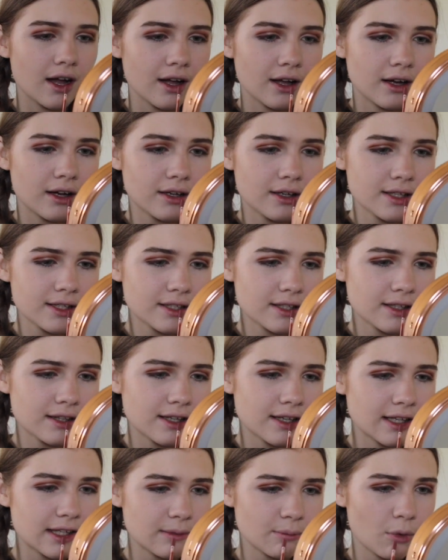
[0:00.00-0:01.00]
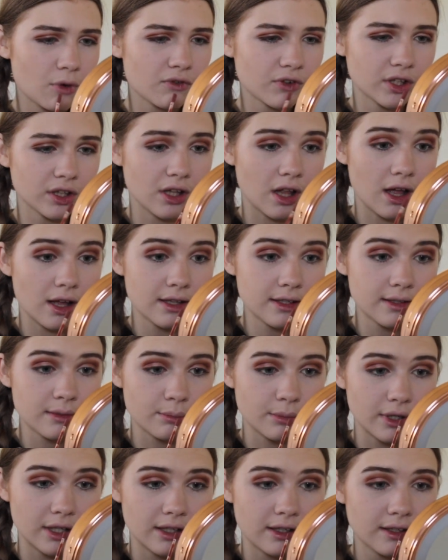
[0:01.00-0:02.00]
I honestly think it's more of a gloss,
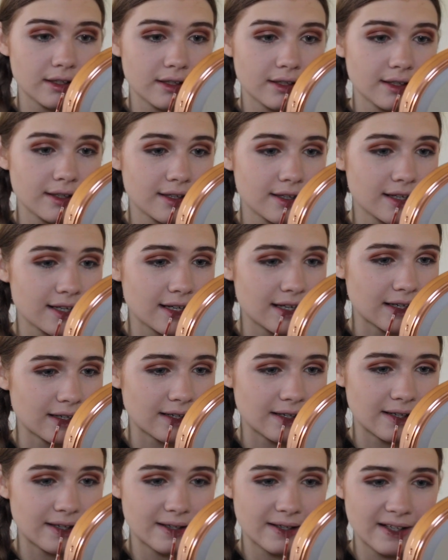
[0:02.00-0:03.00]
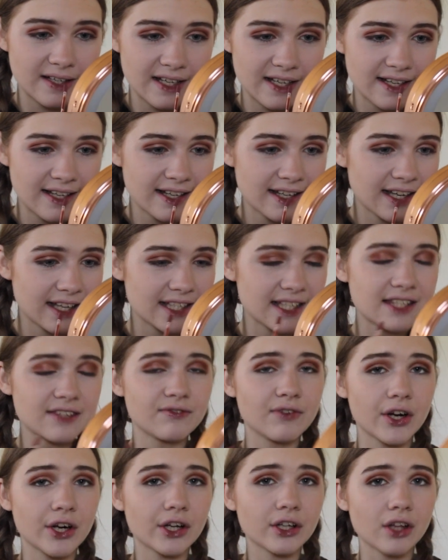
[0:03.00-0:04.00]
but I don't know, because it's
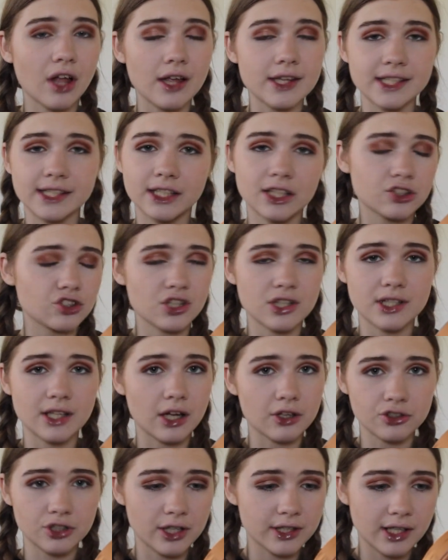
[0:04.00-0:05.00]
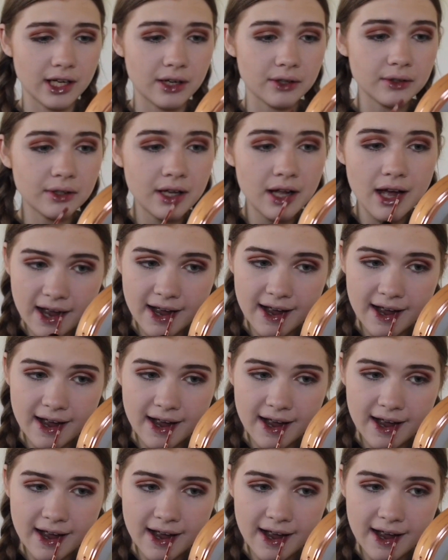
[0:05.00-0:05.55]
very glossy and it does not dry down.